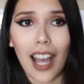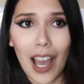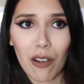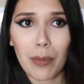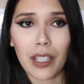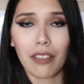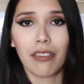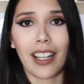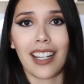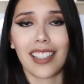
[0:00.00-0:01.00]
I will be your
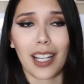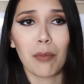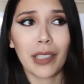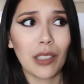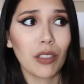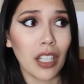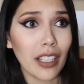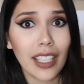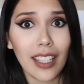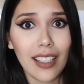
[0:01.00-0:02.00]
friend. I was like, I'll bring you
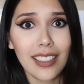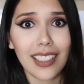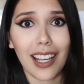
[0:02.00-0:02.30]
cookies,